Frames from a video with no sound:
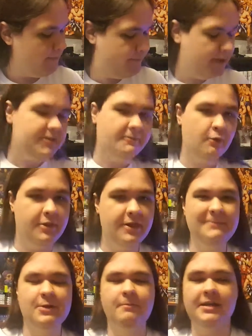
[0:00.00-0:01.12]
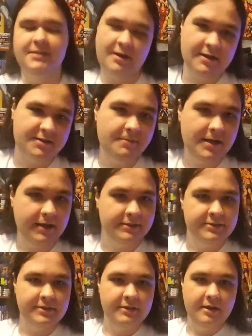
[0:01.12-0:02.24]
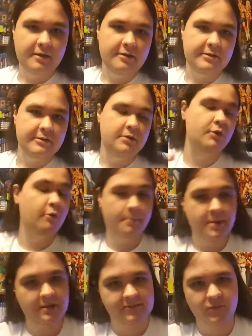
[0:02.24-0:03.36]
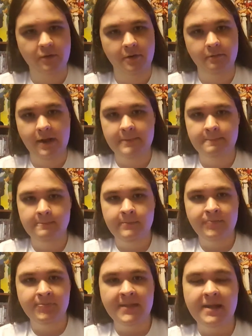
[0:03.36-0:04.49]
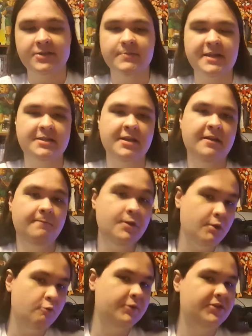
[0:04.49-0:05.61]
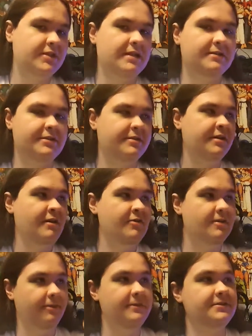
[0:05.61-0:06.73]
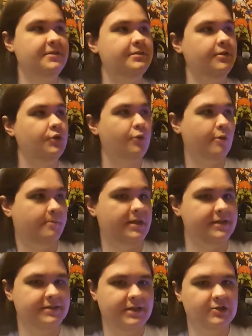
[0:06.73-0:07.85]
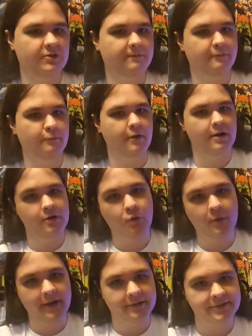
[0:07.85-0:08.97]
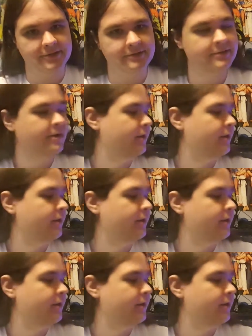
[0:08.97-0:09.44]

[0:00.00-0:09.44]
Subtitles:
PS4 themes are meant to customize your PS4, right? It's meant to give you a sense that this is your PlayStation 4 and no one else's.